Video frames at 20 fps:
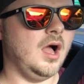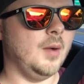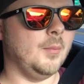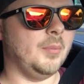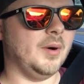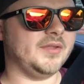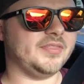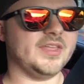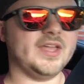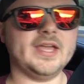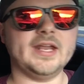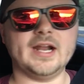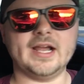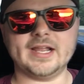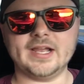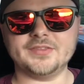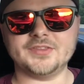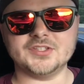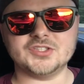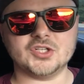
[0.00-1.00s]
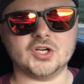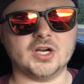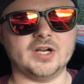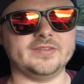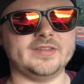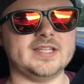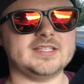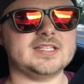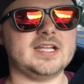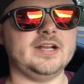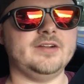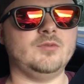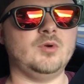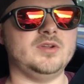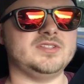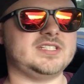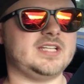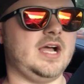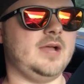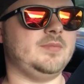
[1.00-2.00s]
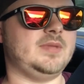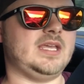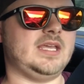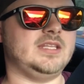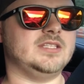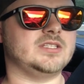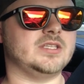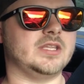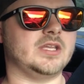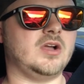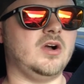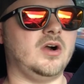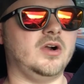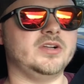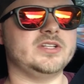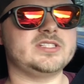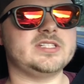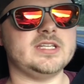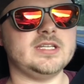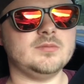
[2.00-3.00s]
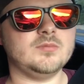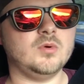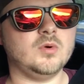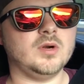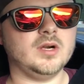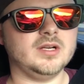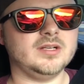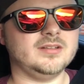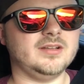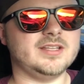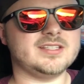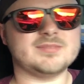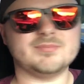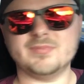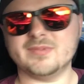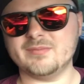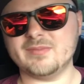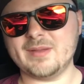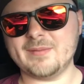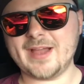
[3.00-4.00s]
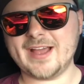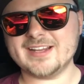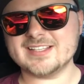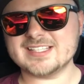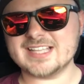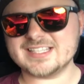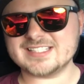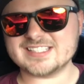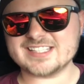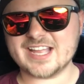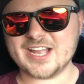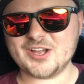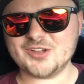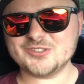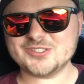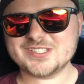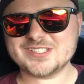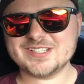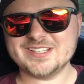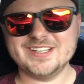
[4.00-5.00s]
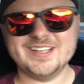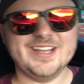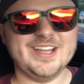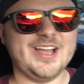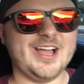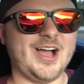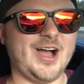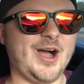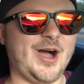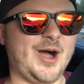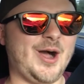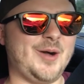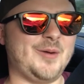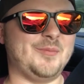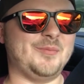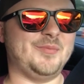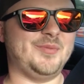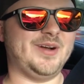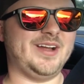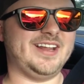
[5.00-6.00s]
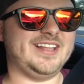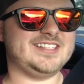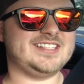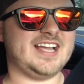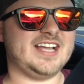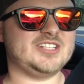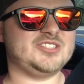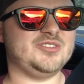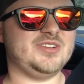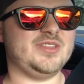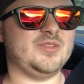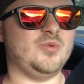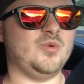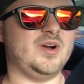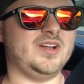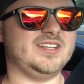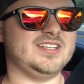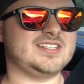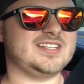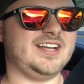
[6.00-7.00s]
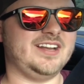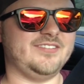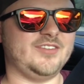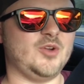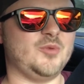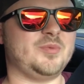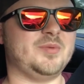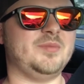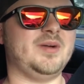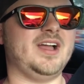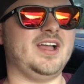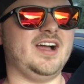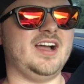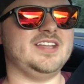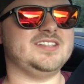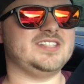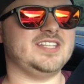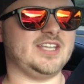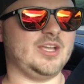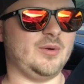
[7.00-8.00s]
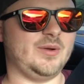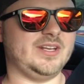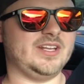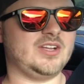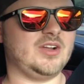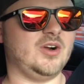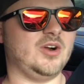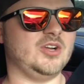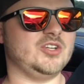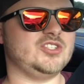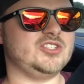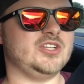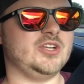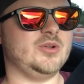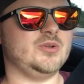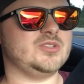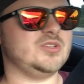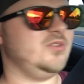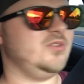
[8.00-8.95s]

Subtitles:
But then I got the Dart, and that's kind of what's got me into the car scene more, as bad as that sounds. But it's actually the one that's kind of opened my eyes to going to car shows.